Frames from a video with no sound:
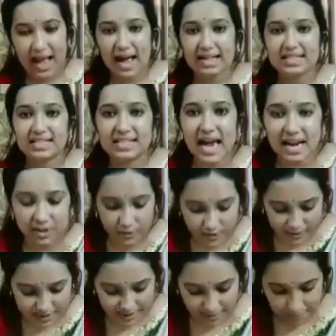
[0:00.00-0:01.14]
and sat
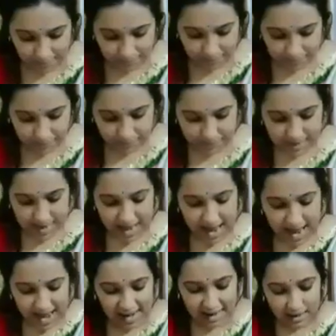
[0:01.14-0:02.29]
with them
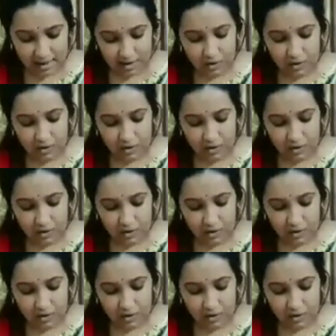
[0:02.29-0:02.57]
and